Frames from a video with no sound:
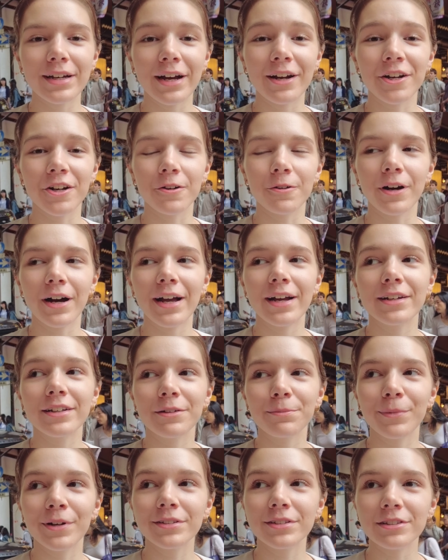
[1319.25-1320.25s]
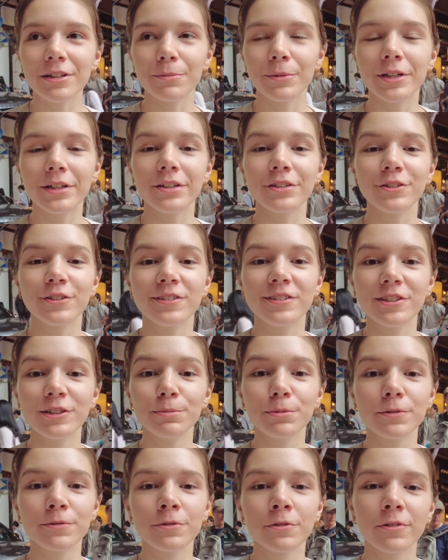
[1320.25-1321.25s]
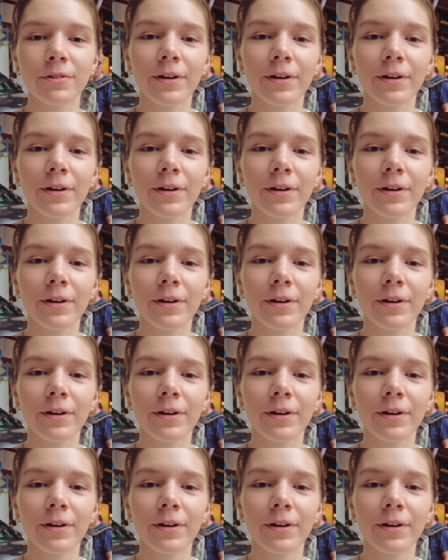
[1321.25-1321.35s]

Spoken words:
I know I did. My stomach is super full